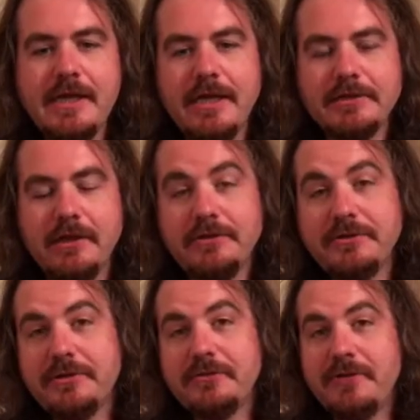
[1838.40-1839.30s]
is
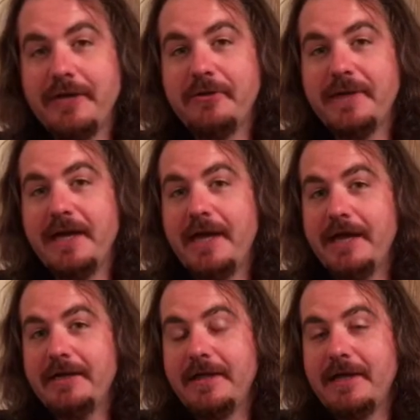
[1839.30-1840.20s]
also the creator
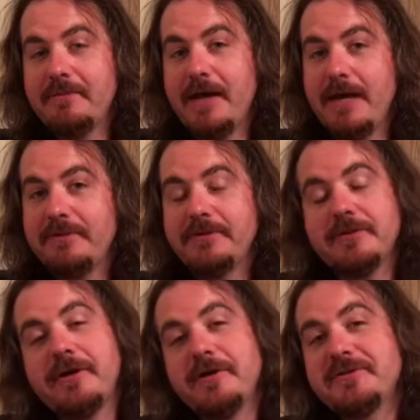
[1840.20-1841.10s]
behind a popular
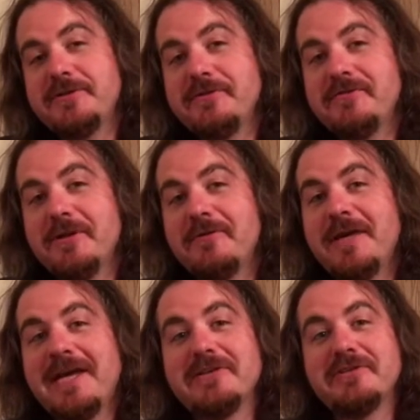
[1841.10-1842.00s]
cartoon
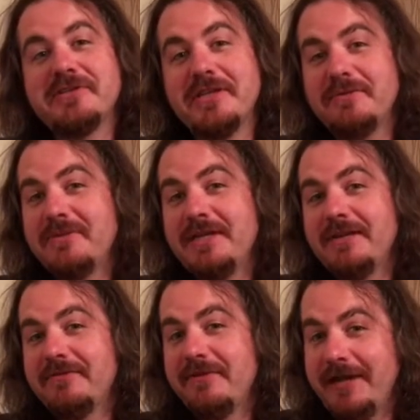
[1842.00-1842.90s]
known as Zim the
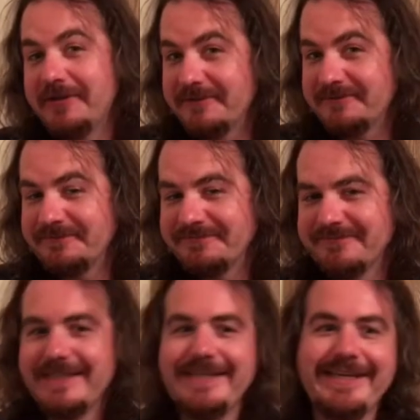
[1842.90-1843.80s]
Invader.
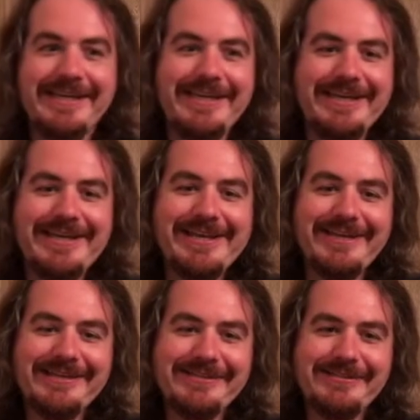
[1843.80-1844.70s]

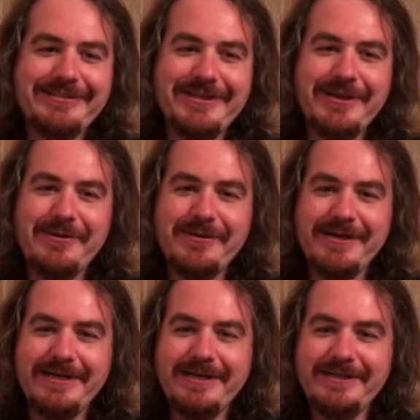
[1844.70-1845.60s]
So,
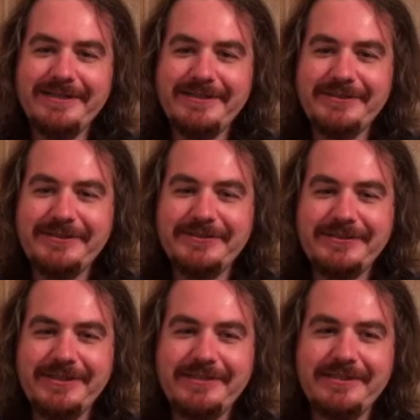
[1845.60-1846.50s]
as you can
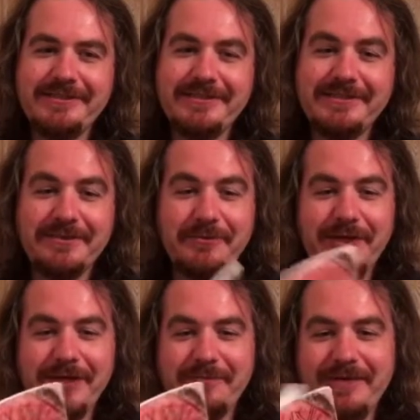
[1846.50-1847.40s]
see, this is a
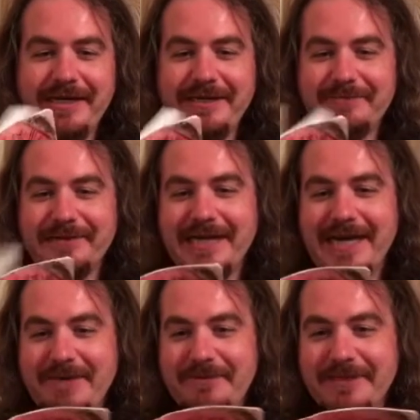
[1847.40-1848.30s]
well beat up
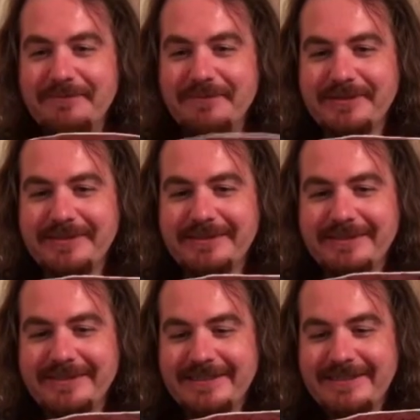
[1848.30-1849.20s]
comic book,
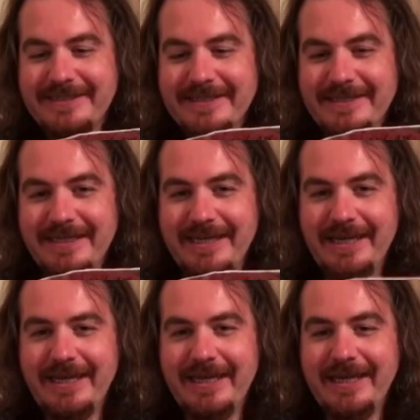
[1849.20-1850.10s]

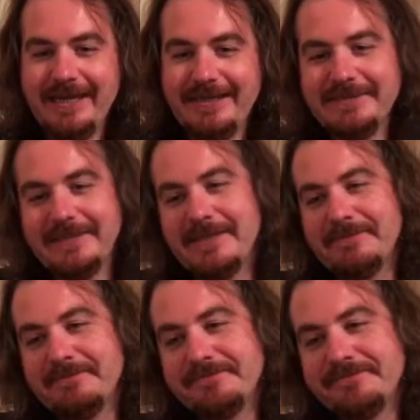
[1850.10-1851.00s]
and I